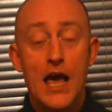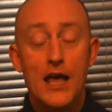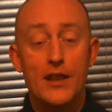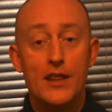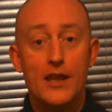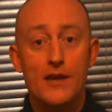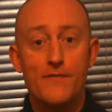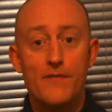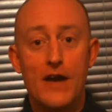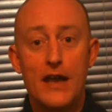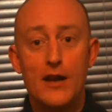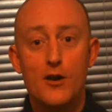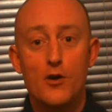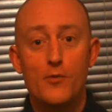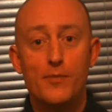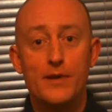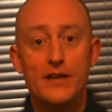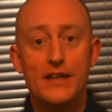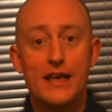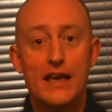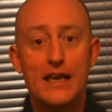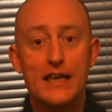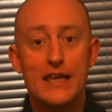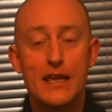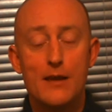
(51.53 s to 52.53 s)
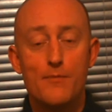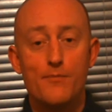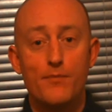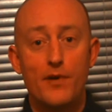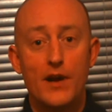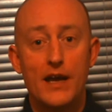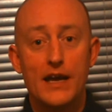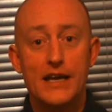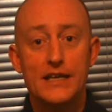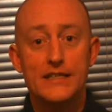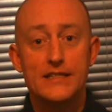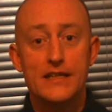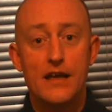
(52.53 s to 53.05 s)
The event will be taking
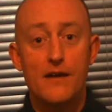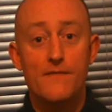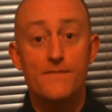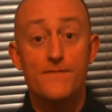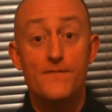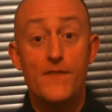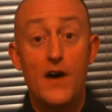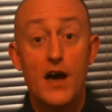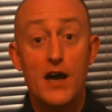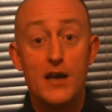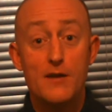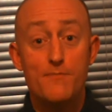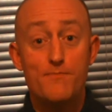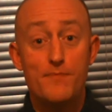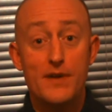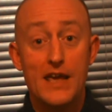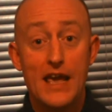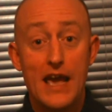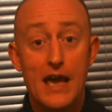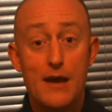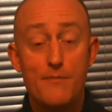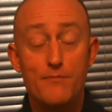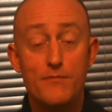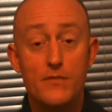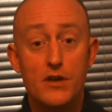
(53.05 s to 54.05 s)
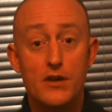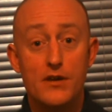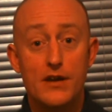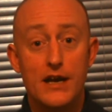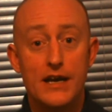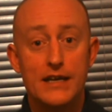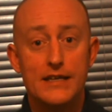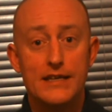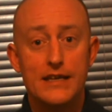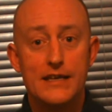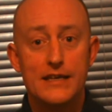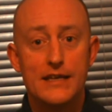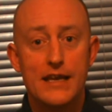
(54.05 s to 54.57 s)
place at 5pm
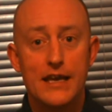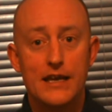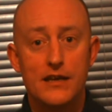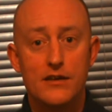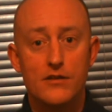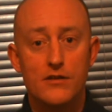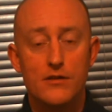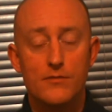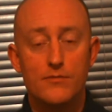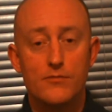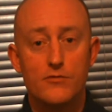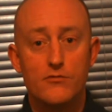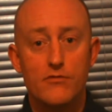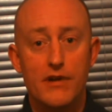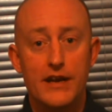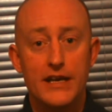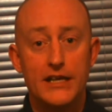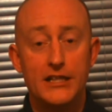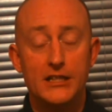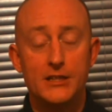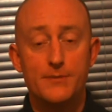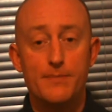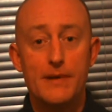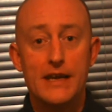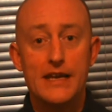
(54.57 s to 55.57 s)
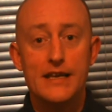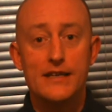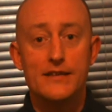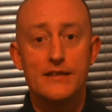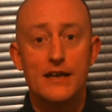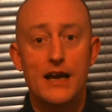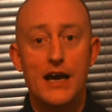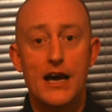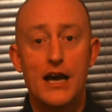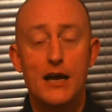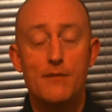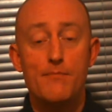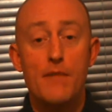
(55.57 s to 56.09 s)
United Kingdom Greenwich Mean
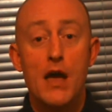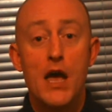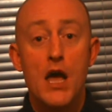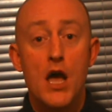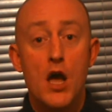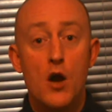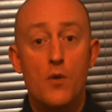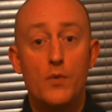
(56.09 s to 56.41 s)
Time,